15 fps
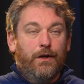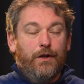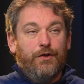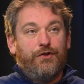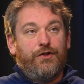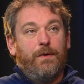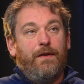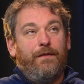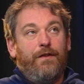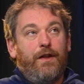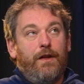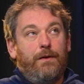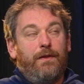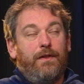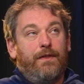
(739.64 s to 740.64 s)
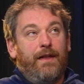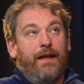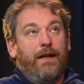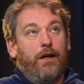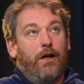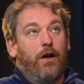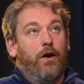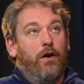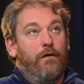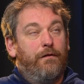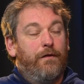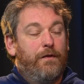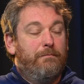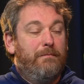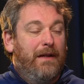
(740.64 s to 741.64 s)
So if you think
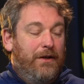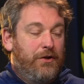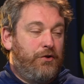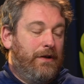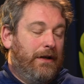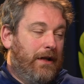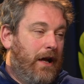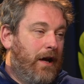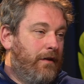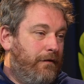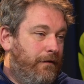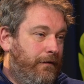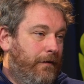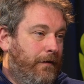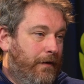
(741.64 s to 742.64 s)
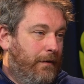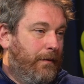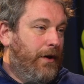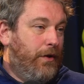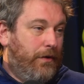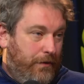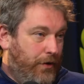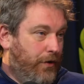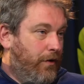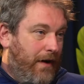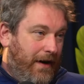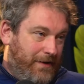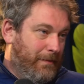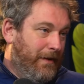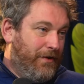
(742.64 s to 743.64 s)
of military life, well, you're
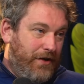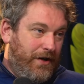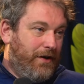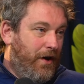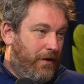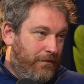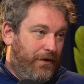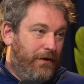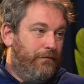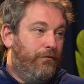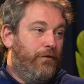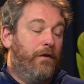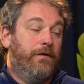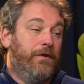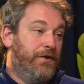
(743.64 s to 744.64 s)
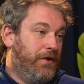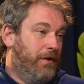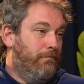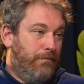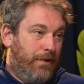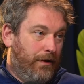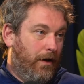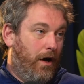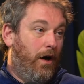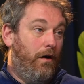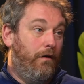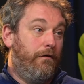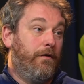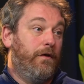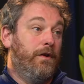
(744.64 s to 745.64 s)
ex-military, the rough and tumble of